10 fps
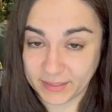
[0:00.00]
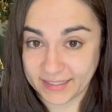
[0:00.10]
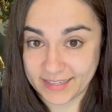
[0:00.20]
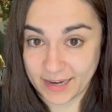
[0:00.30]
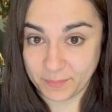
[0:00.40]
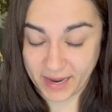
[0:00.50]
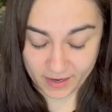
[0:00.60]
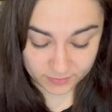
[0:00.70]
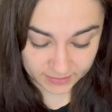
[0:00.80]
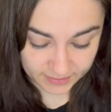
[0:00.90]
is
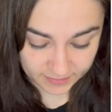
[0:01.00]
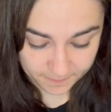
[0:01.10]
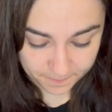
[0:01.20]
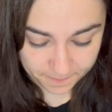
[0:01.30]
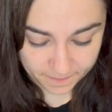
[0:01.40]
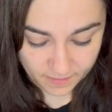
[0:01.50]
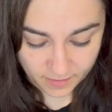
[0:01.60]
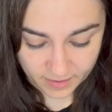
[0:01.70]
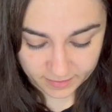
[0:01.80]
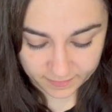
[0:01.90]
£10.
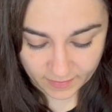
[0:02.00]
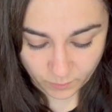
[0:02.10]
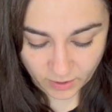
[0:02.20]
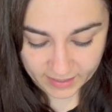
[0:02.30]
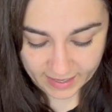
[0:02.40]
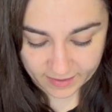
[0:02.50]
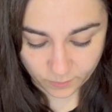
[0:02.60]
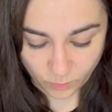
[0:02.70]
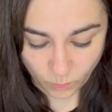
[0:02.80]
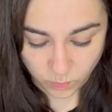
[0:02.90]
I could then work out
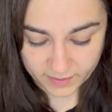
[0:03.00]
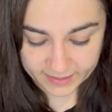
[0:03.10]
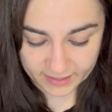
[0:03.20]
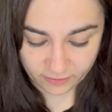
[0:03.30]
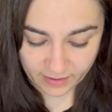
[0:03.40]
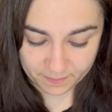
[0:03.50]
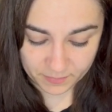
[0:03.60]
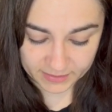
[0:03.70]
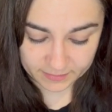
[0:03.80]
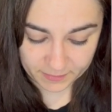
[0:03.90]
what 1 kilogram
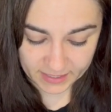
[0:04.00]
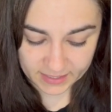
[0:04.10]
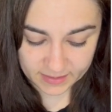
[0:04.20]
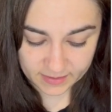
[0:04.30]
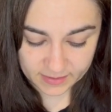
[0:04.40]
must be.